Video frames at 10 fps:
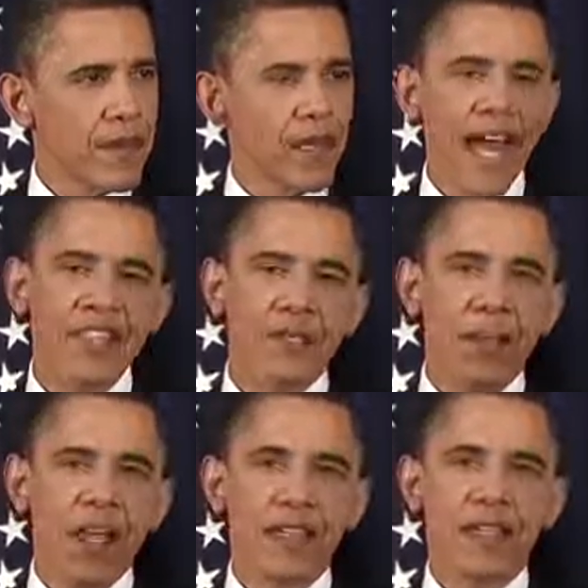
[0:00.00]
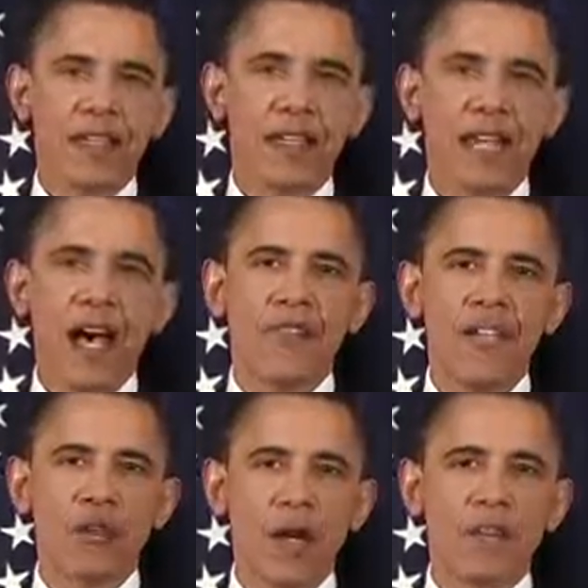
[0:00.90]
Last month,
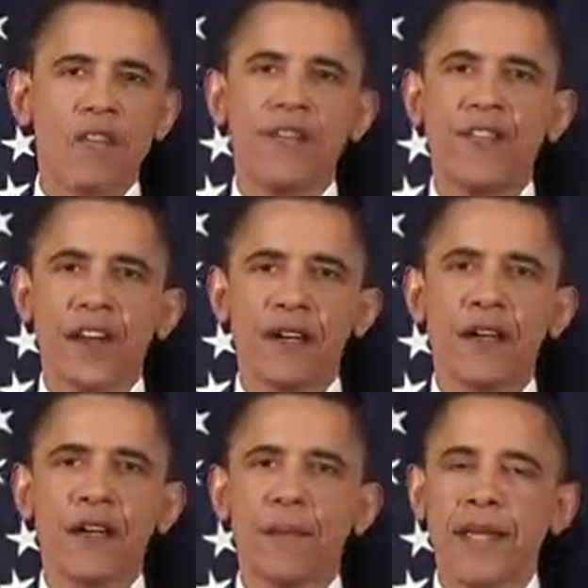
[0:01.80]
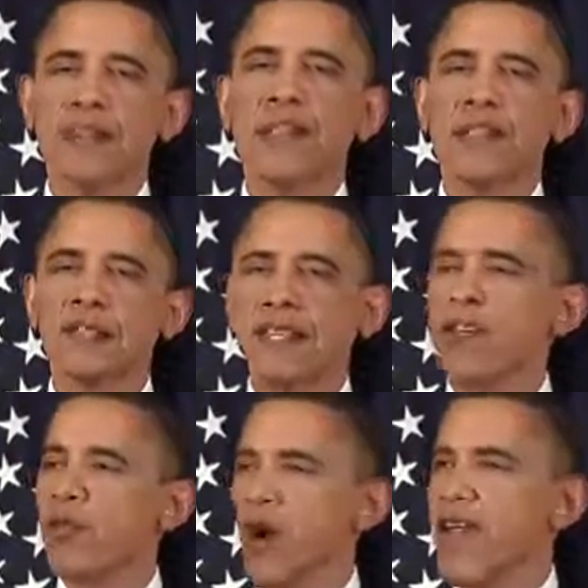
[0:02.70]
Gaddafi's grip of fear appeared to
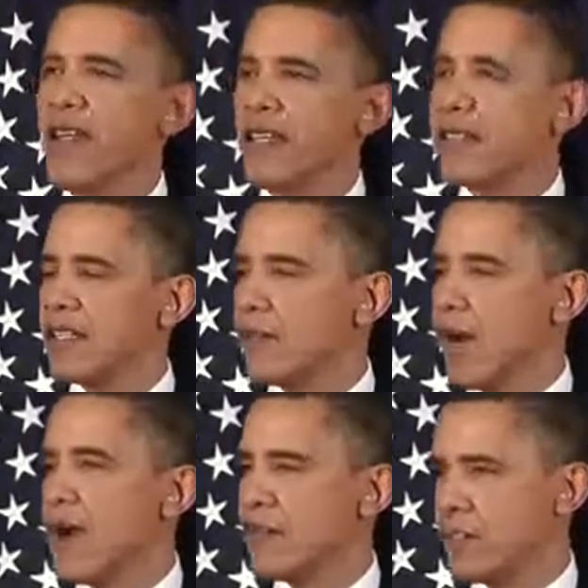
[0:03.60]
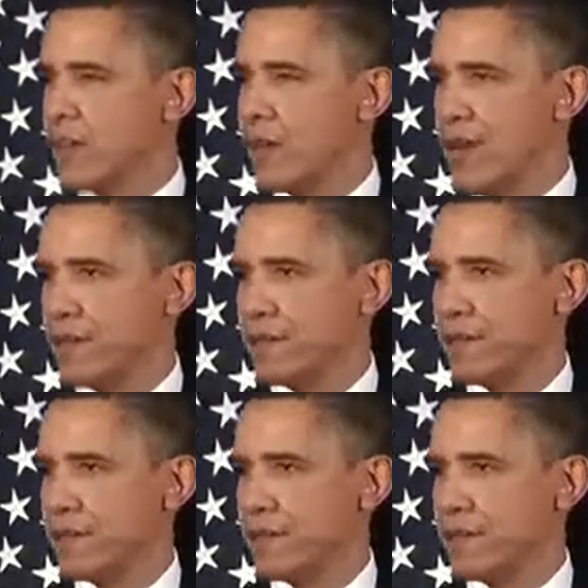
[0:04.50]
give way to the promise of freedom.